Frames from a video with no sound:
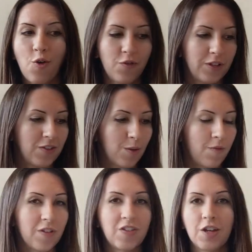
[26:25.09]
Hopefully some
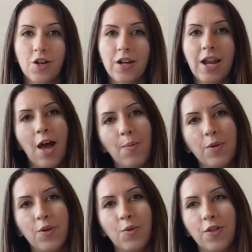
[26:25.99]
of this gear can help
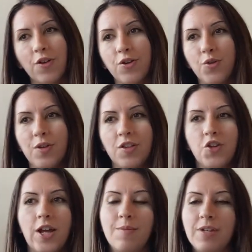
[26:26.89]
you, whether you're doing the
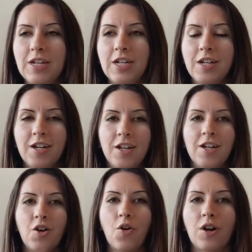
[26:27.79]
JMT
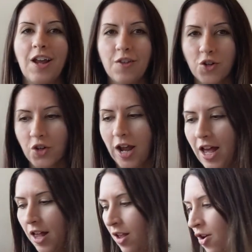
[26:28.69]
or another
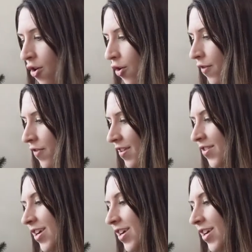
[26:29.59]
trail, or if this